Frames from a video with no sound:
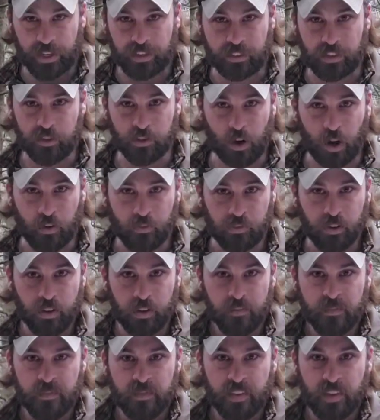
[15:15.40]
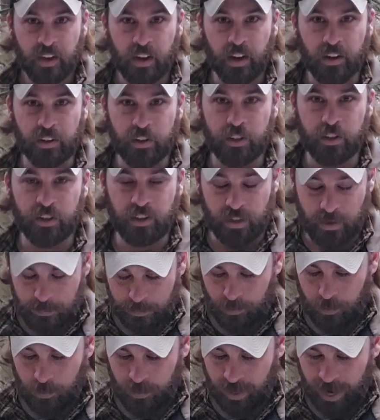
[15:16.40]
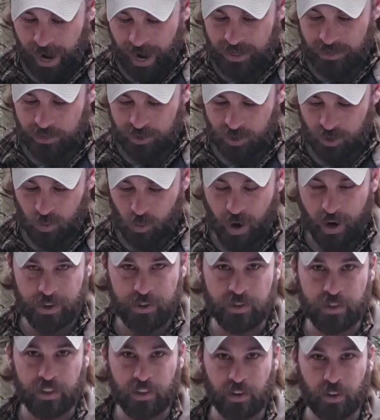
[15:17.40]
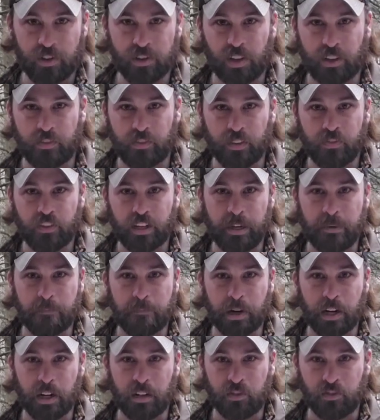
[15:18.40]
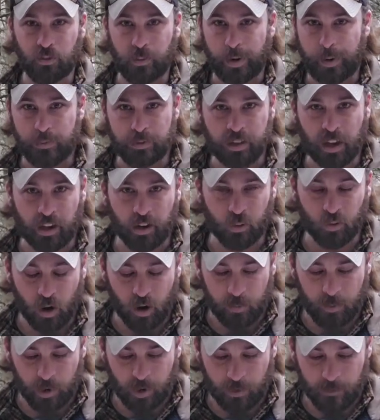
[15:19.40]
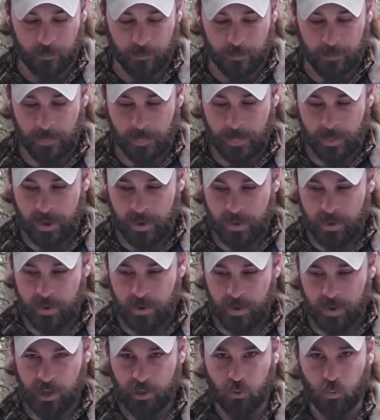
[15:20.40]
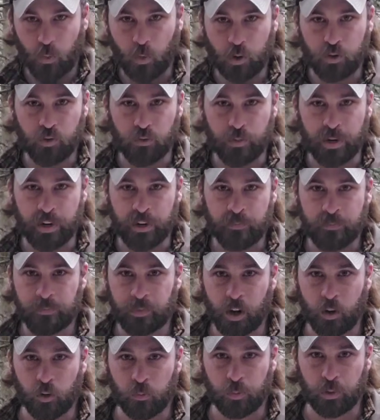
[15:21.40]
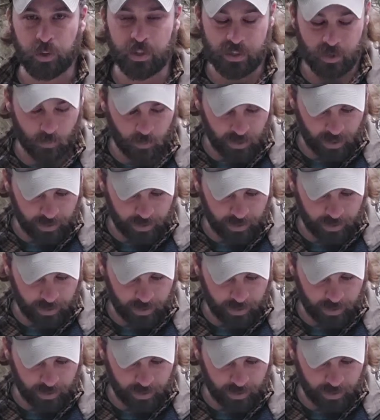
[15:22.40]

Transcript: take these off. Just simple Casio watches. They cost like $15 from Amazon or Walmart. That's what works for me. I'll replace it